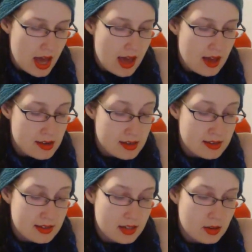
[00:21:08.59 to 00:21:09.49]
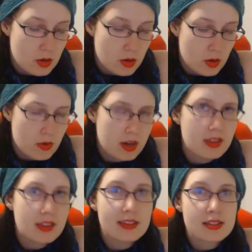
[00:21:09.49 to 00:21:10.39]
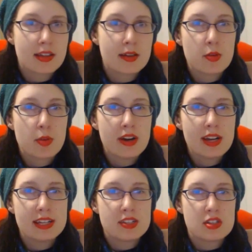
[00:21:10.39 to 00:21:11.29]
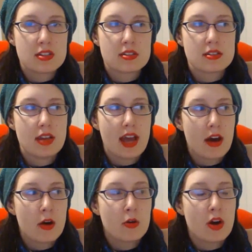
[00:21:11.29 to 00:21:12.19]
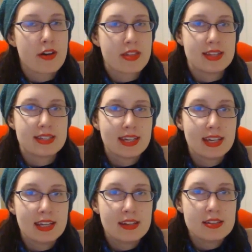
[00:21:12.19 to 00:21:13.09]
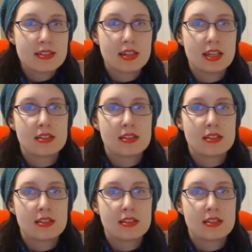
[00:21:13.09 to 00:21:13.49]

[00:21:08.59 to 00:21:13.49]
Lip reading: And one of the things I love about it is just how authentic it is.